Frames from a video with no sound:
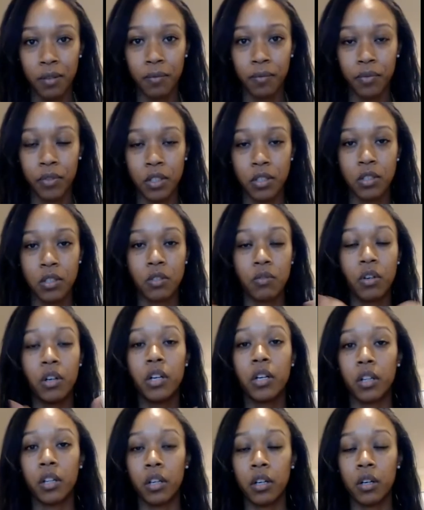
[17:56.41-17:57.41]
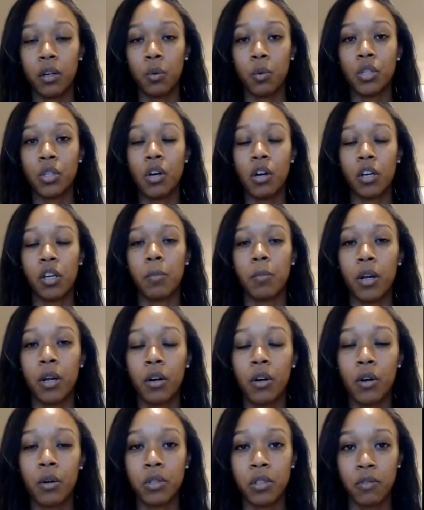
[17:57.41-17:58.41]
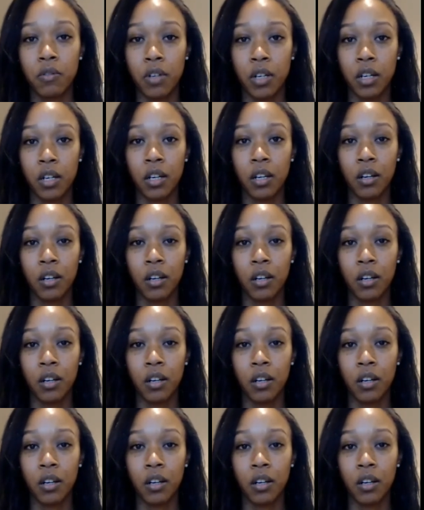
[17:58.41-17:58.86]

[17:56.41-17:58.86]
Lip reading: This is very clear. We're talking about our own divinity,